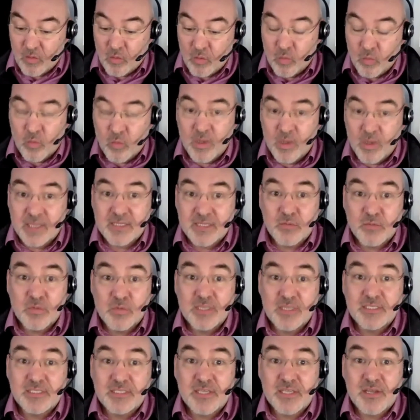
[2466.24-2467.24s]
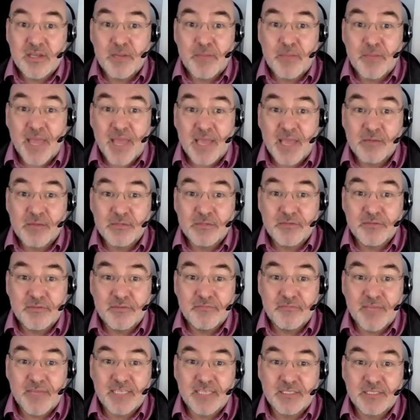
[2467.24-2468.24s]
We turn £1 of
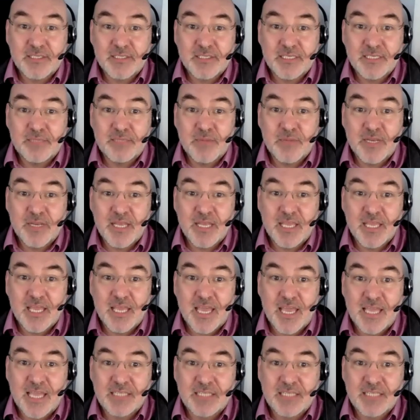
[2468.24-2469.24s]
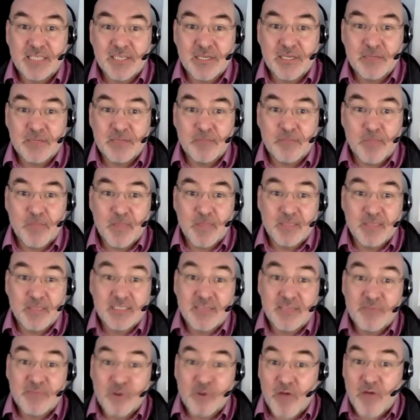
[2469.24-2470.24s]
invested money into
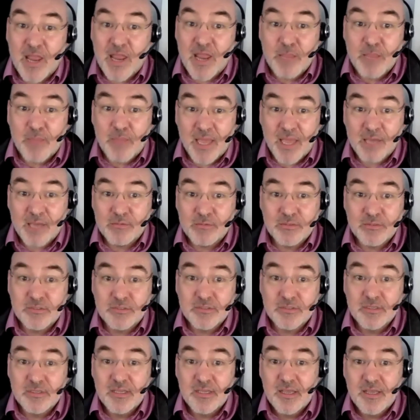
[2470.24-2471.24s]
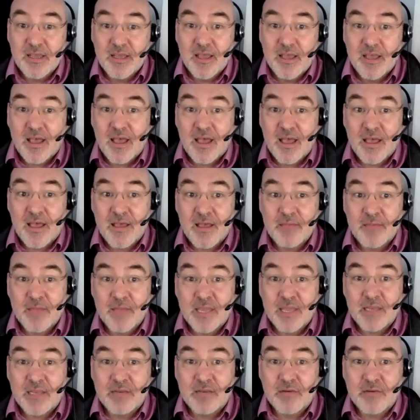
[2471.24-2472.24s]
£7 or £8
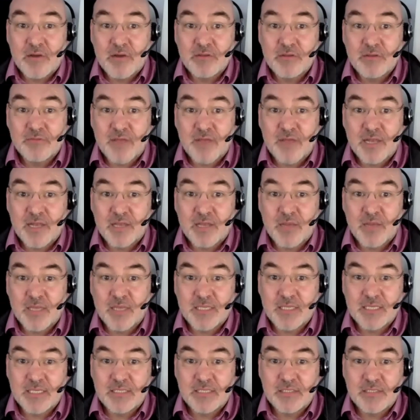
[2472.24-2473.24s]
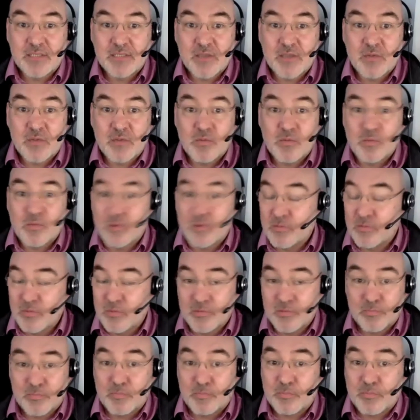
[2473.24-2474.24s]
in gross value added. So
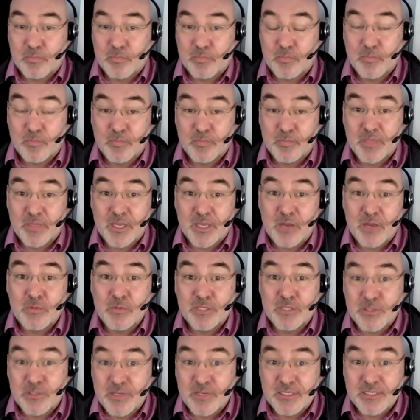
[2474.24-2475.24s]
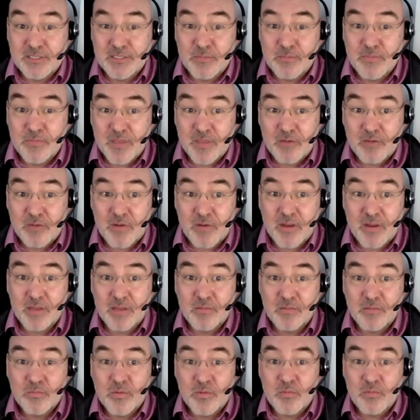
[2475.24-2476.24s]
we're doing something right
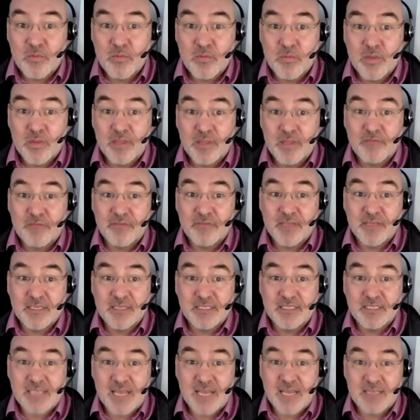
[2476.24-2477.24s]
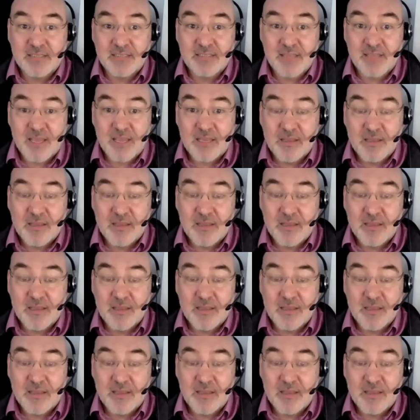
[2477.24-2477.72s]
when the figures tell us that.